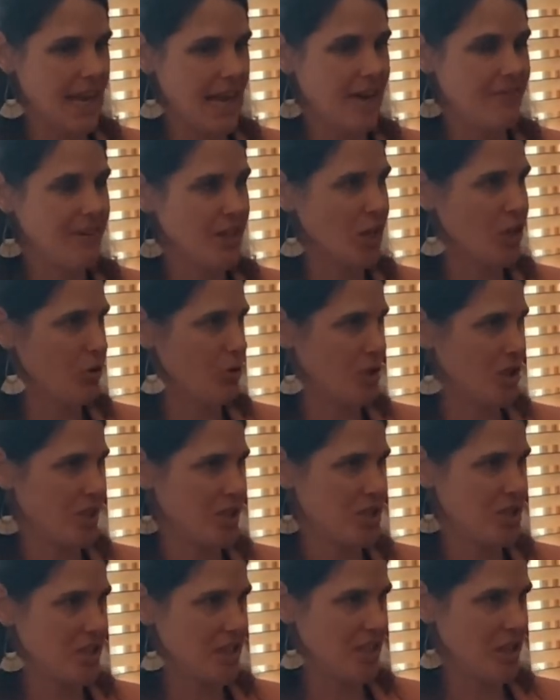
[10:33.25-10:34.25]
having
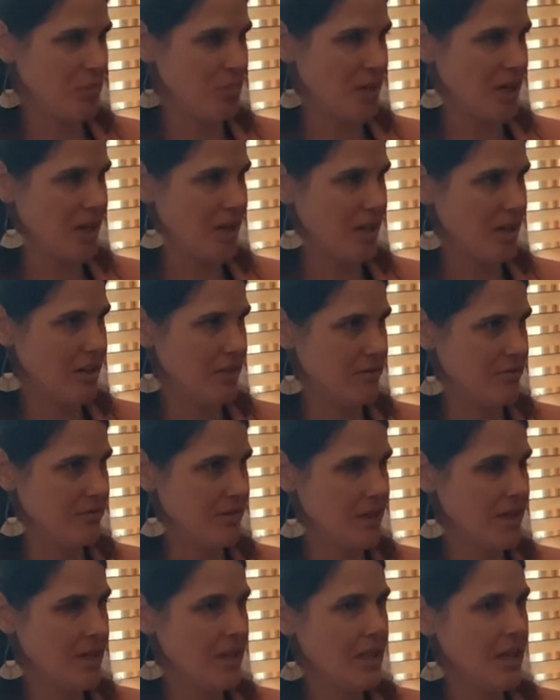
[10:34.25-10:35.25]
ownership of
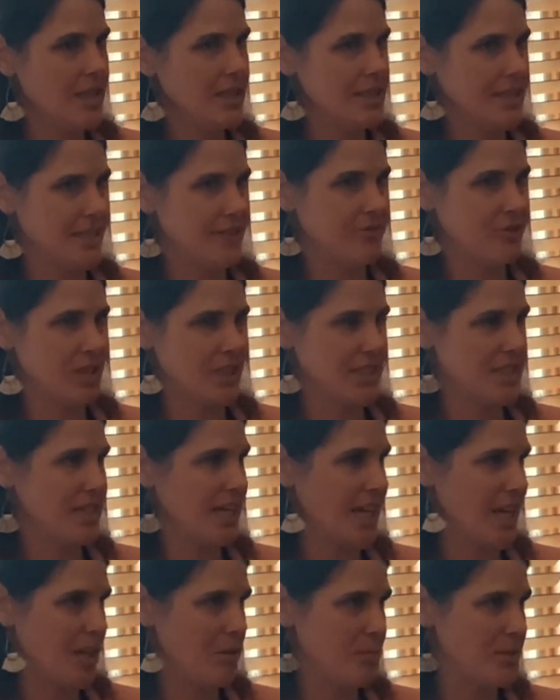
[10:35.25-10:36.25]
different
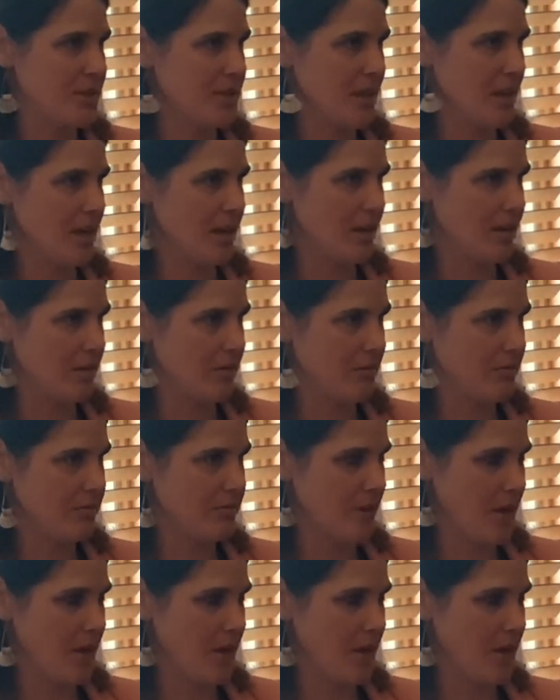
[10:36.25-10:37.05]
types of,